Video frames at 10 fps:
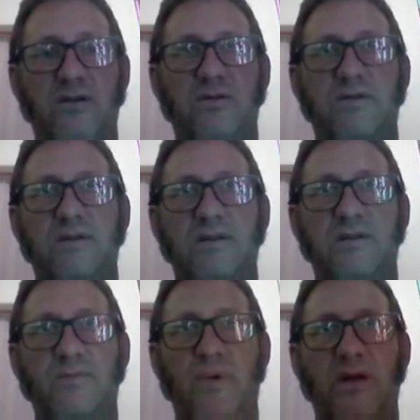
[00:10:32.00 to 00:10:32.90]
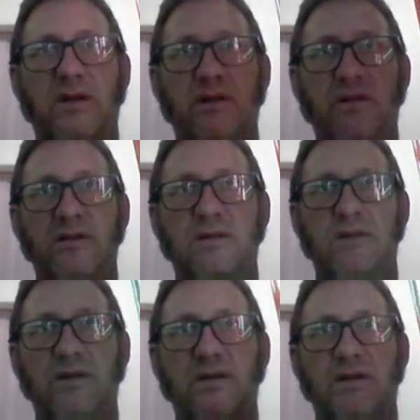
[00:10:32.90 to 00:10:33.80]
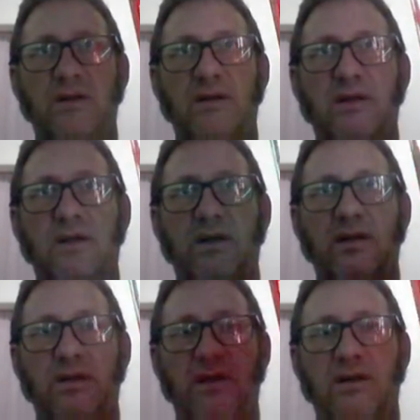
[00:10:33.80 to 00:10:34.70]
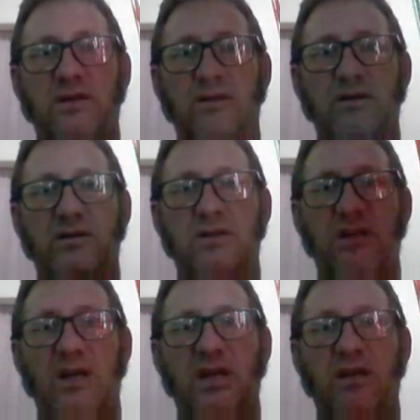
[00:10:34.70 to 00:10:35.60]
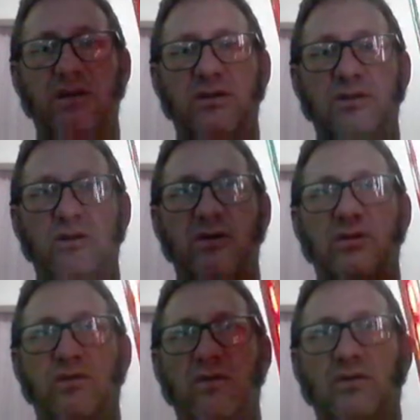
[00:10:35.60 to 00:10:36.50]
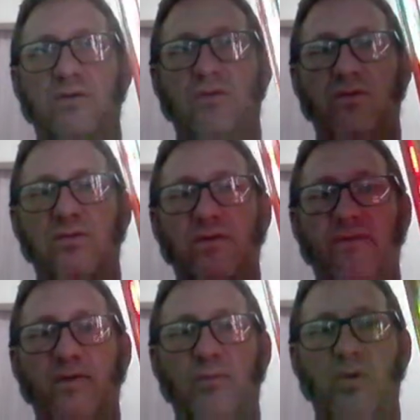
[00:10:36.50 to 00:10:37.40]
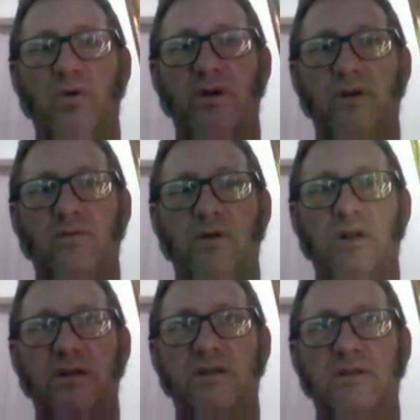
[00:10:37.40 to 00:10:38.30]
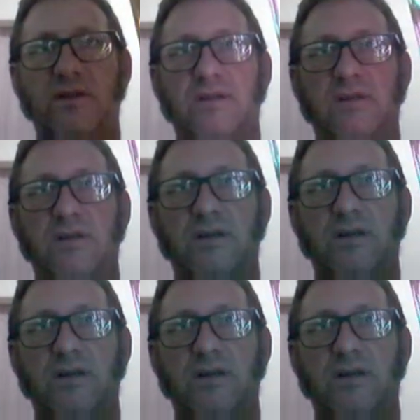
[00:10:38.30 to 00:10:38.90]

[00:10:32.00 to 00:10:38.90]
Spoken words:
use these buttons to change all of the poi at once.